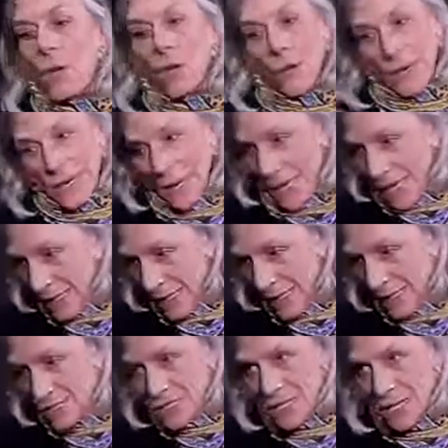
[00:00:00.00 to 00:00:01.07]

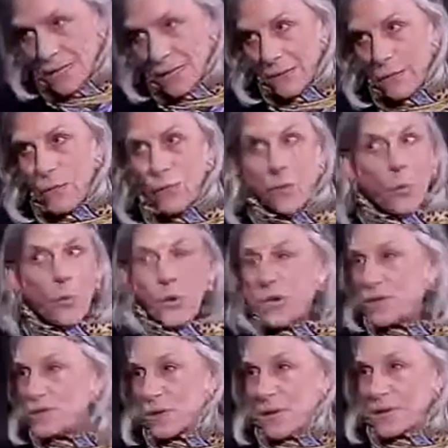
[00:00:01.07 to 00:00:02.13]
organic chicken. What are
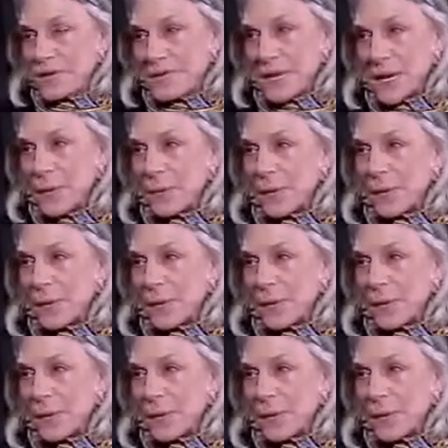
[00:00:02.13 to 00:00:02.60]
you trying to tell me?